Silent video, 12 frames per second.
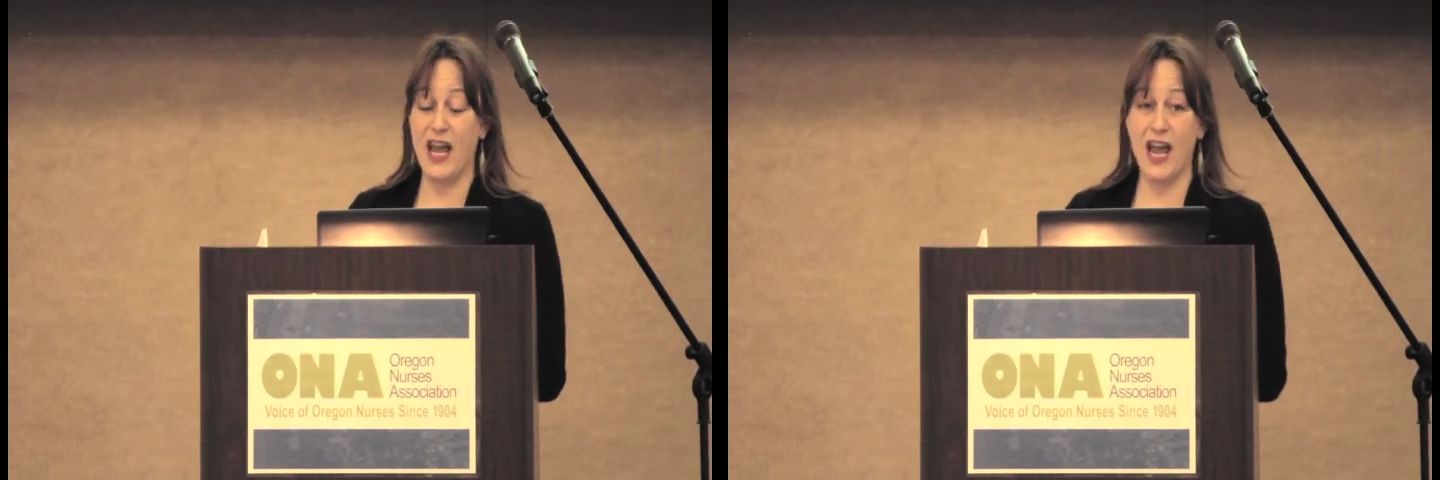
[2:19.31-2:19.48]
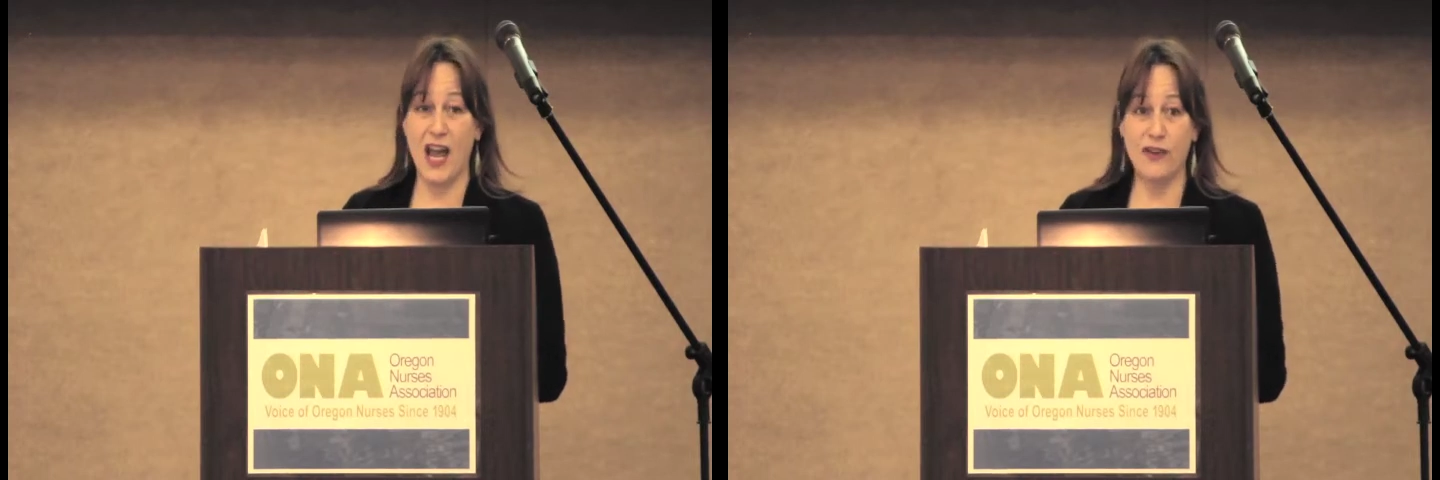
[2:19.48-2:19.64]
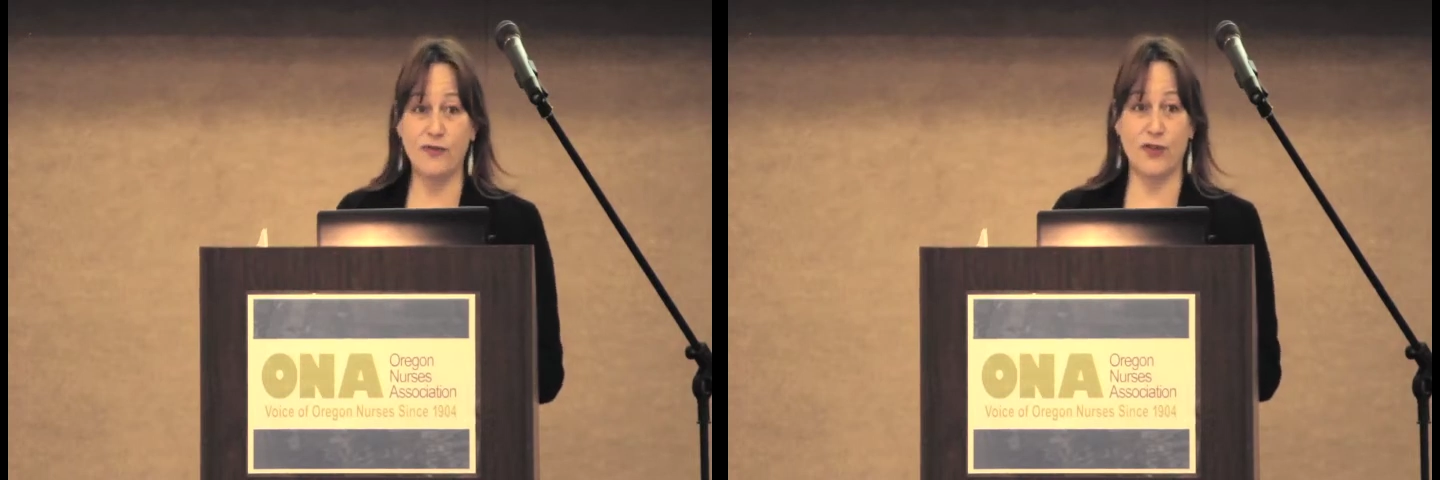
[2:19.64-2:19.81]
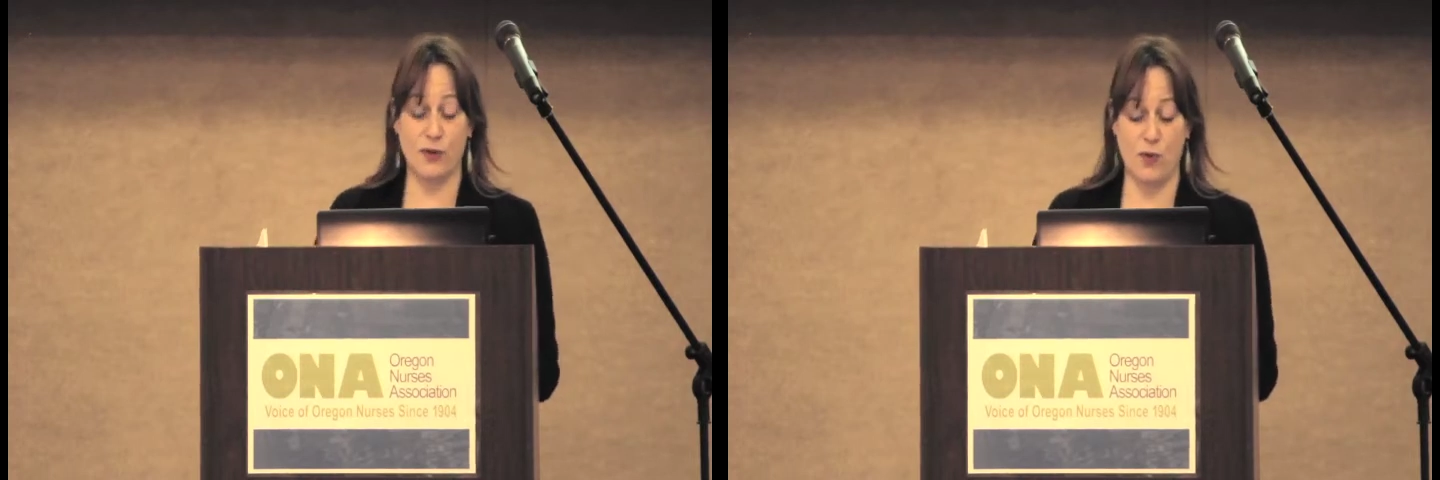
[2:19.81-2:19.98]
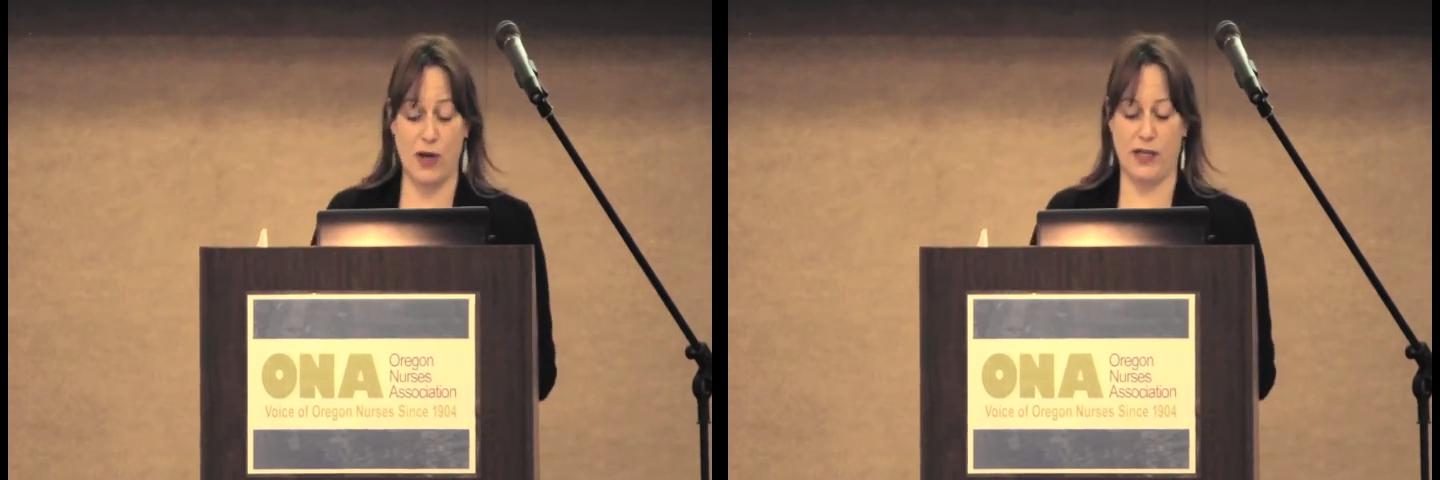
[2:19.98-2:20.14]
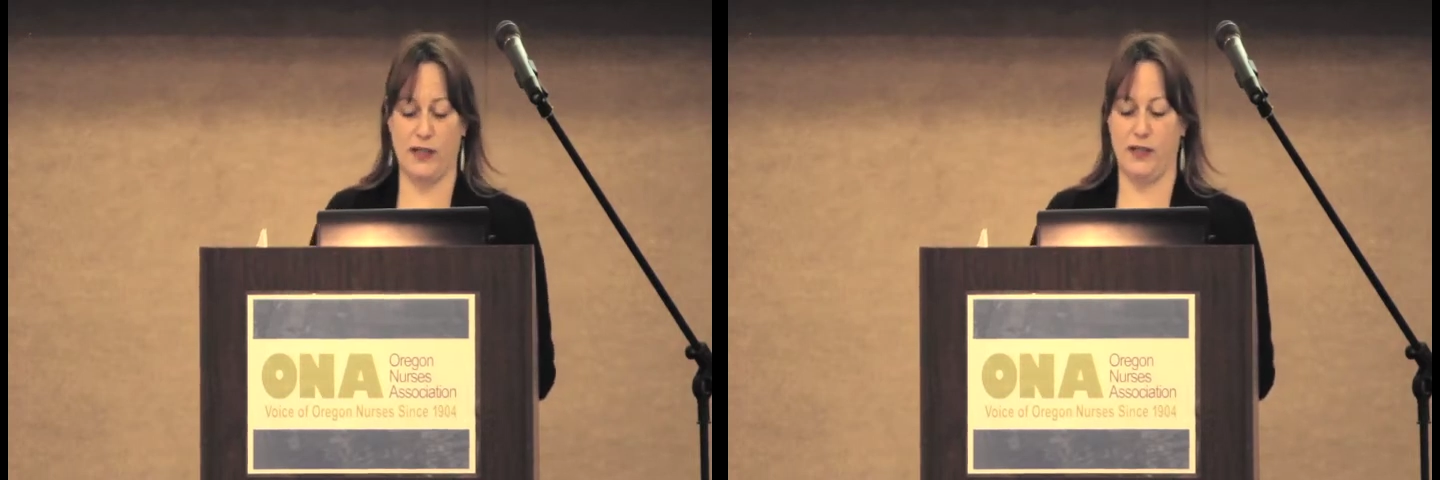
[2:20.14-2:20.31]

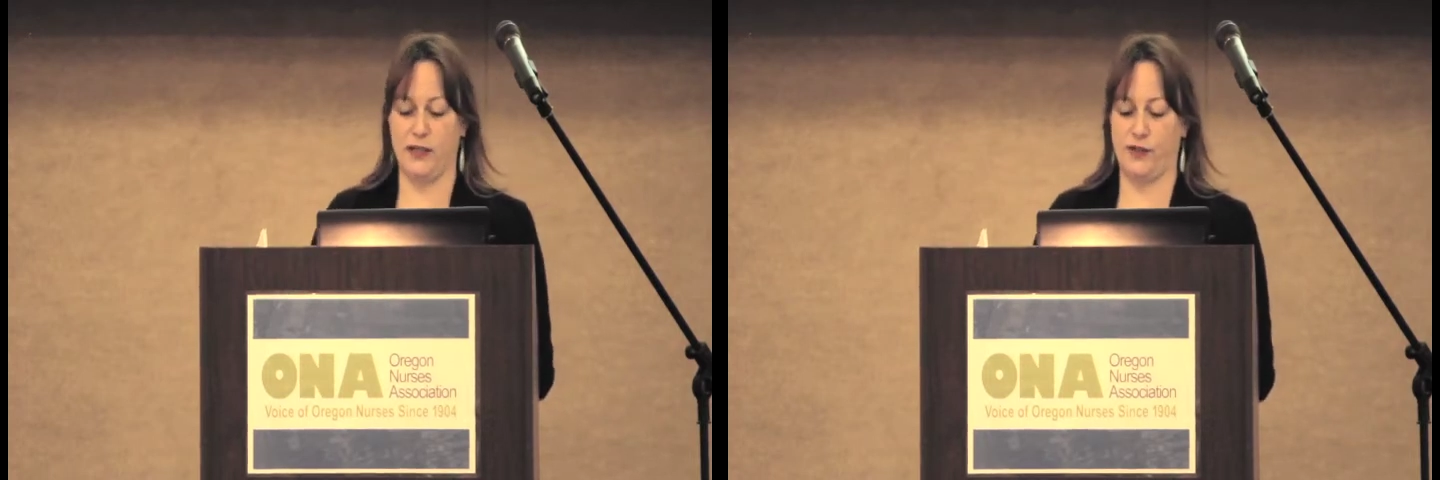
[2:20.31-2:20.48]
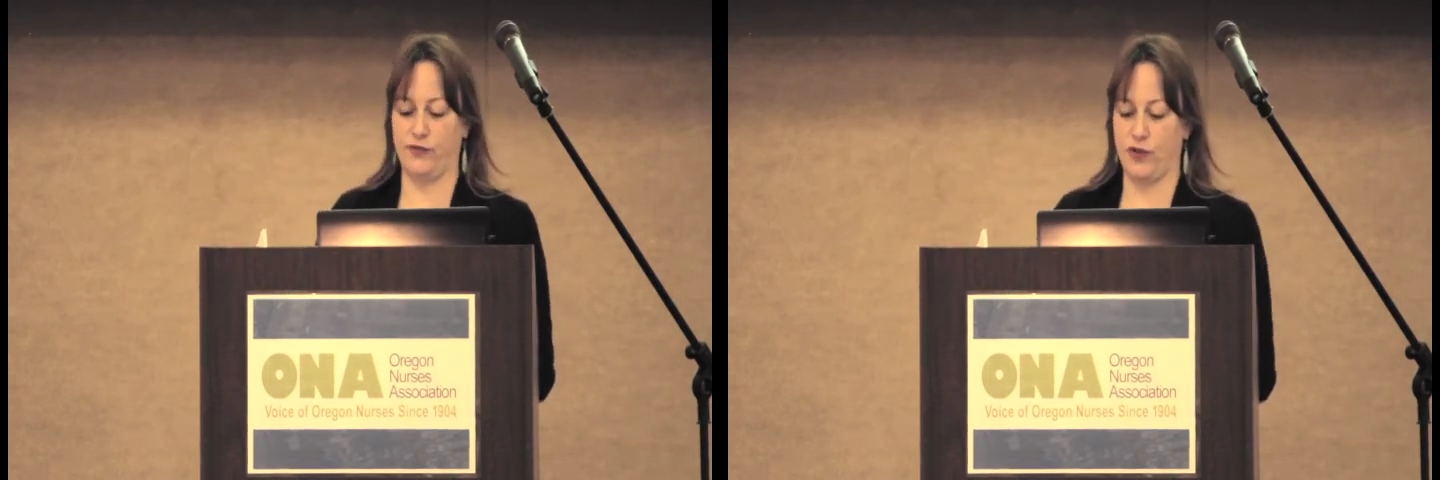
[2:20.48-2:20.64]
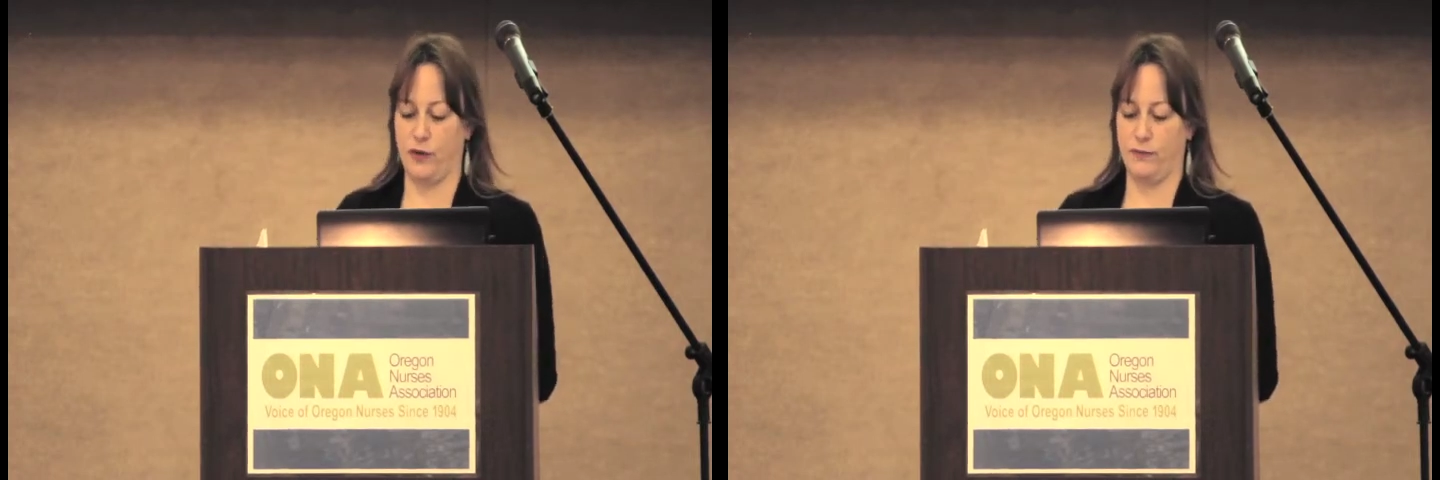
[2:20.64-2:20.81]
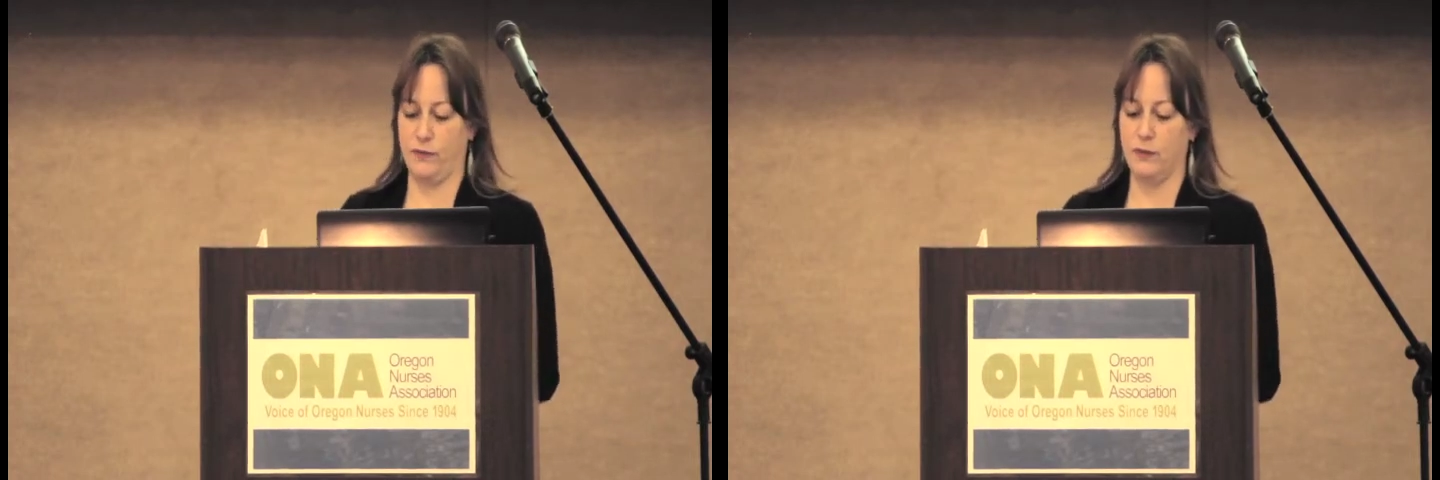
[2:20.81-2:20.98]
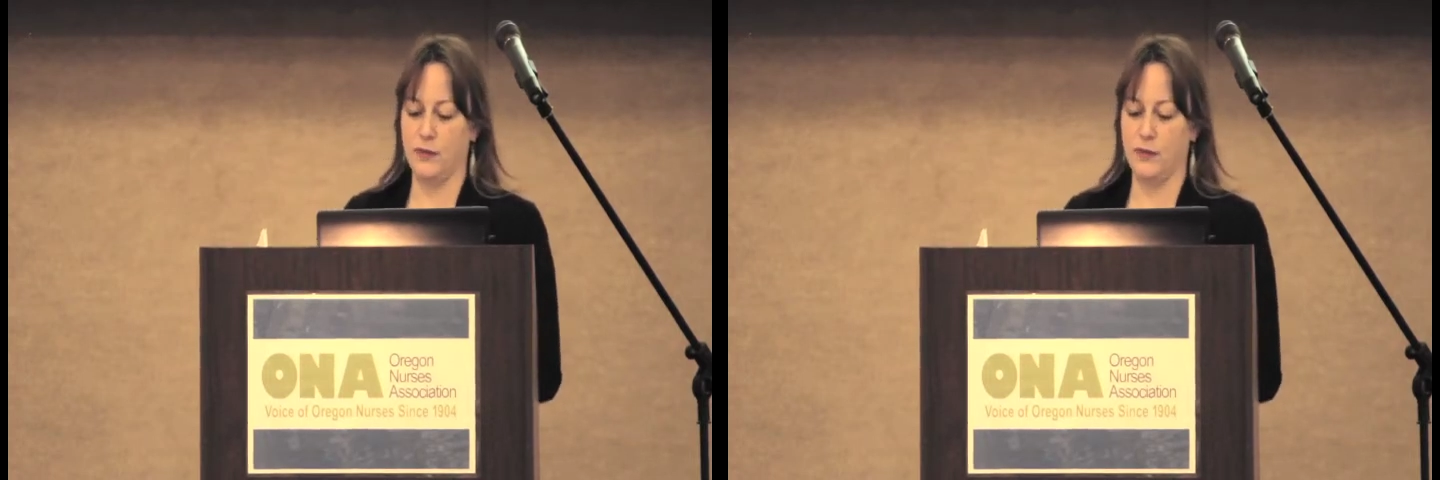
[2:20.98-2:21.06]
everyone in this room,